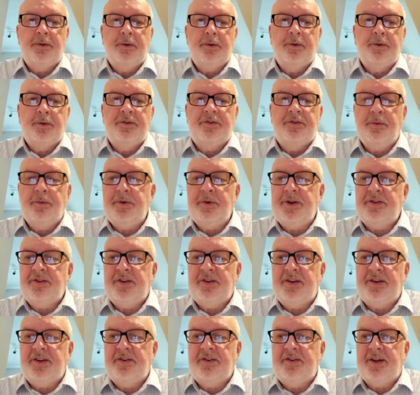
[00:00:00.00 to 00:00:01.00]
somebody
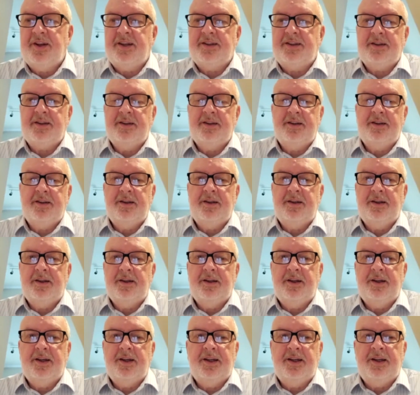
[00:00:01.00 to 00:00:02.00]
says that,
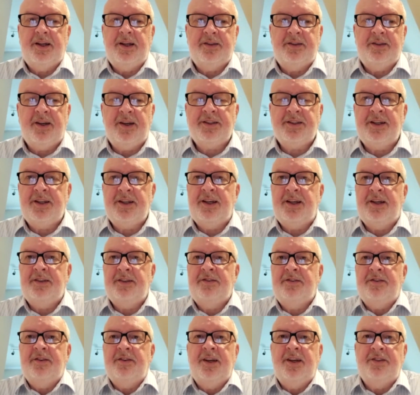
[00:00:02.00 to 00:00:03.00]

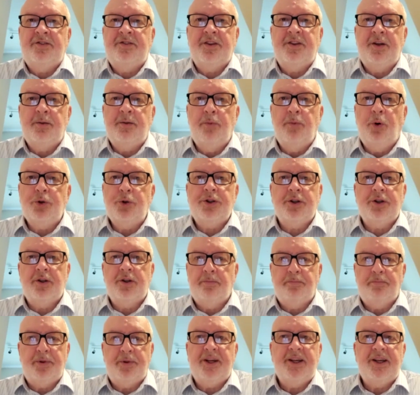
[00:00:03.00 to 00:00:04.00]
it's an emotional
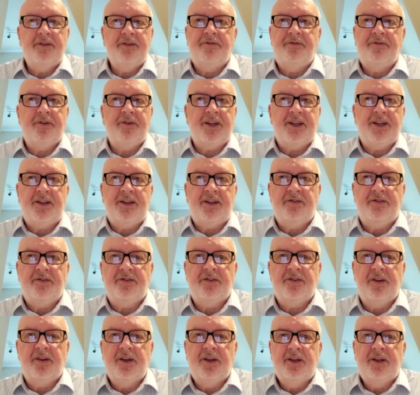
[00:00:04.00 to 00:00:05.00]
brain freeze.
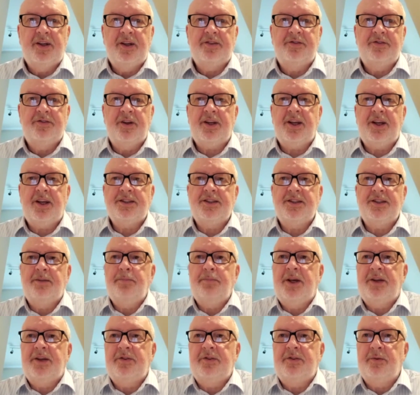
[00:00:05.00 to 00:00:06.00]
It's not actually
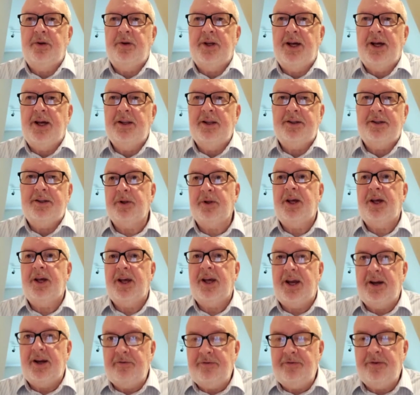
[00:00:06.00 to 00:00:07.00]
based in reality.
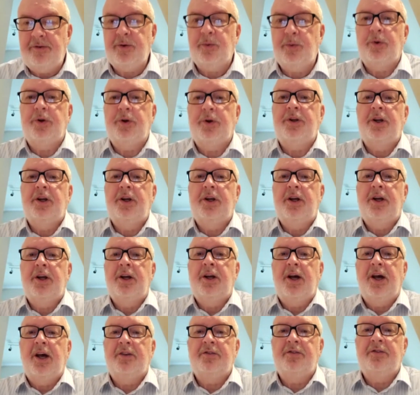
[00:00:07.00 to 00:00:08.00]
Everyone
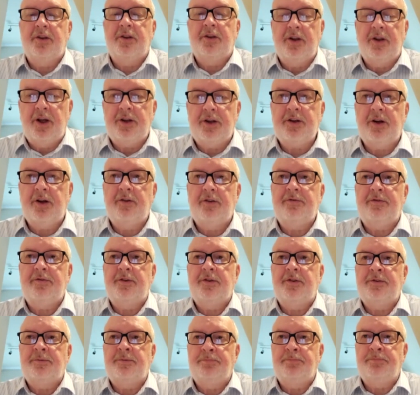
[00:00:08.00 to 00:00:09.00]
has a lot of
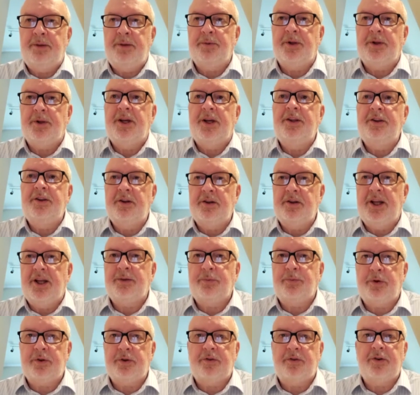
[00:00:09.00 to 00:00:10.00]
people in their
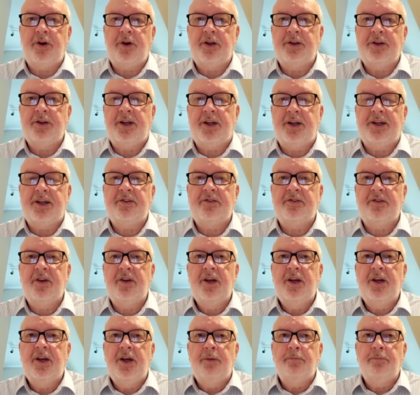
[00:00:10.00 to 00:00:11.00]
network of contacts,
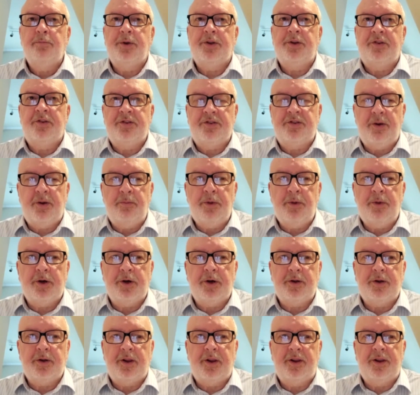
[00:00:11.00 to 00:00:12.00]
but somehow
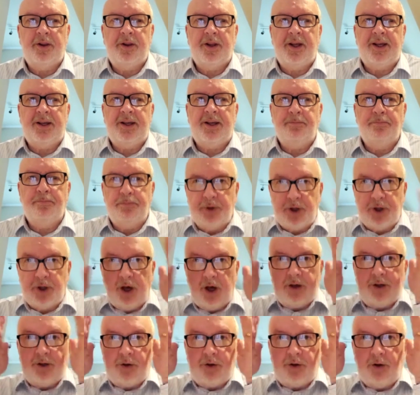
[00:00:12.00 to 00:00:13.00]
they block
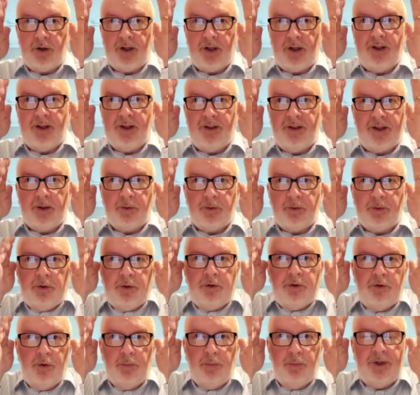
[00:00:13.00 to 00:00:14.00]
it all and they think, no,
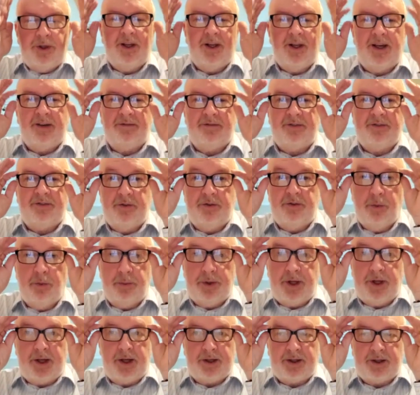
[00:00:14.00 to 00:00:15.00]
there's nobody left. There's
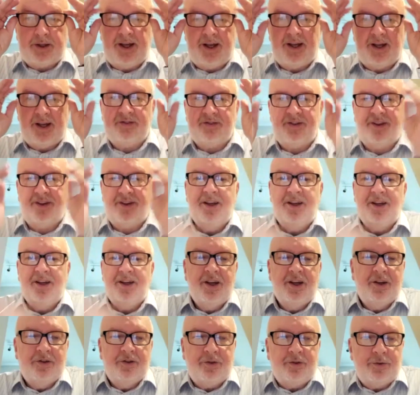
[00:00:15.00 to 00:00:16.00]
nobody I can ask.
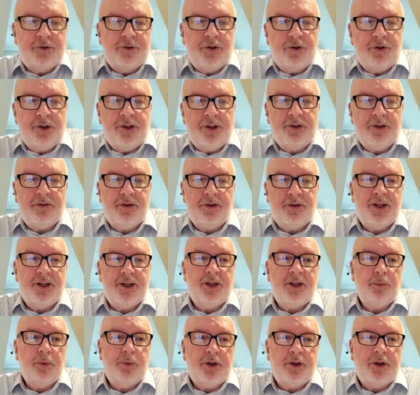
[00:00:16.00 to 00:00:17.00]
So during the training,
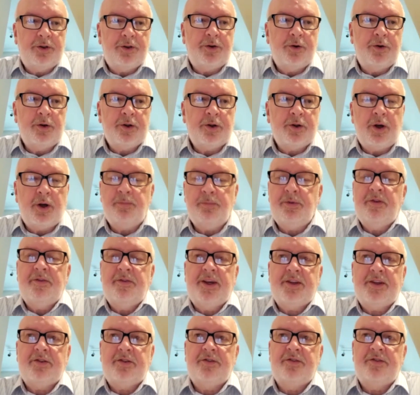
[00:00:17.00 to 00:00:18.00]
we go through a couple of
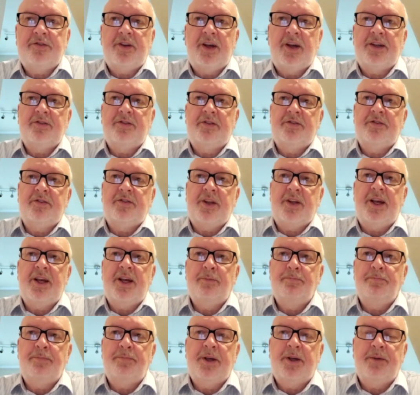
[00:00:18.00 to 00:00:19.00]
exercises to help
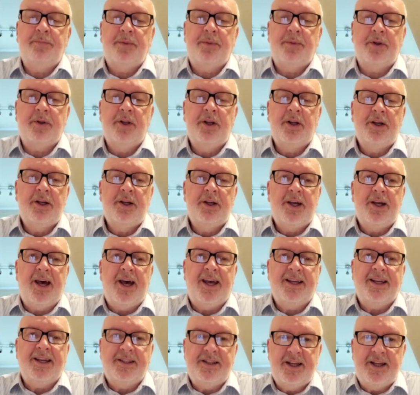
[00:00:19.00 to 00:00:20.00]
people
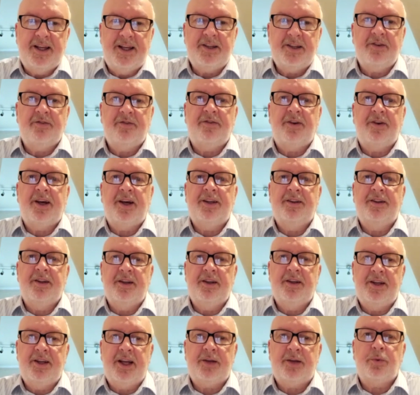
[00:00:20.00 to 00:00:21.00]
identify the
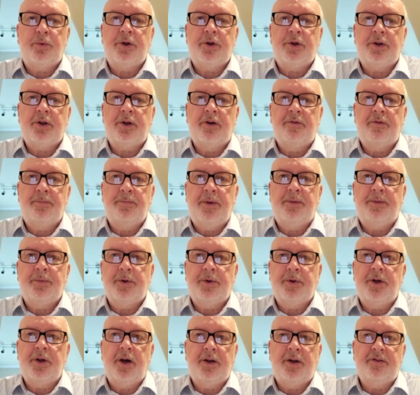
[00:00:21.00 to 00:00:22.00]
network of people
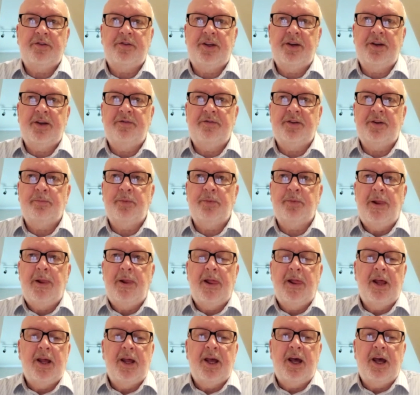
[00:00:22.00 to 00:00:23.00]
God has given them.
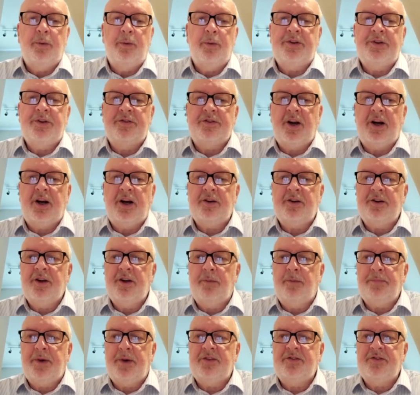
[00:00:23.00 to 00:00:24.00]
And we start not
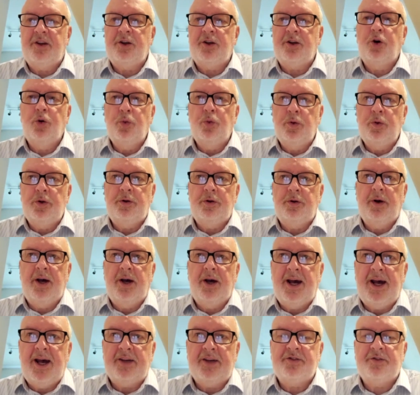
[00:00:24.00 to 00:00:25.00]
by saying, who will you
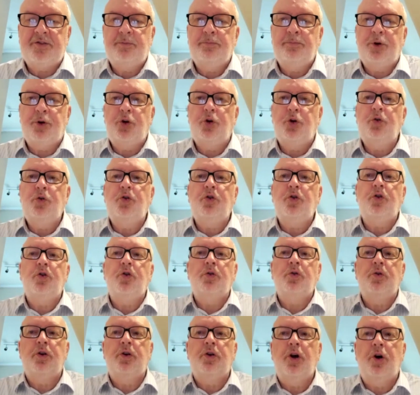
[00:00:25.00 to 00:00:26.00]
ask, but who do you
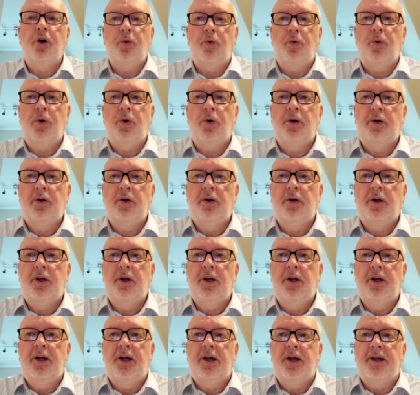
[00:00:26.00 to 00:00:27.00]
know?
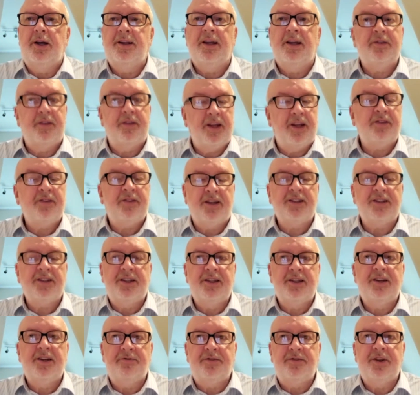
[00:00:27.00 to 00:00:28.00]
And that's actually a
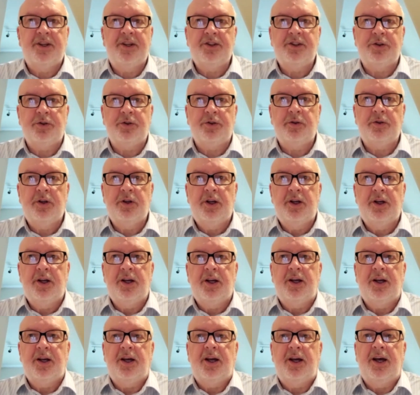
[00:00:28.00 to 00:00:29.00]
different issue.
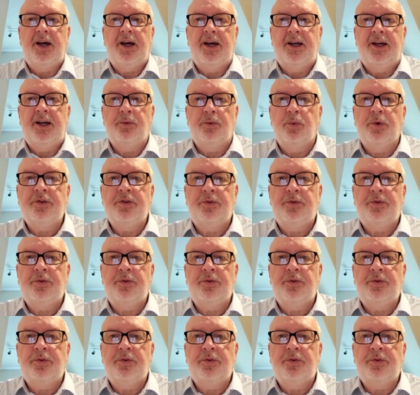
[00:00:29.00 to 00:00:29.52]
And once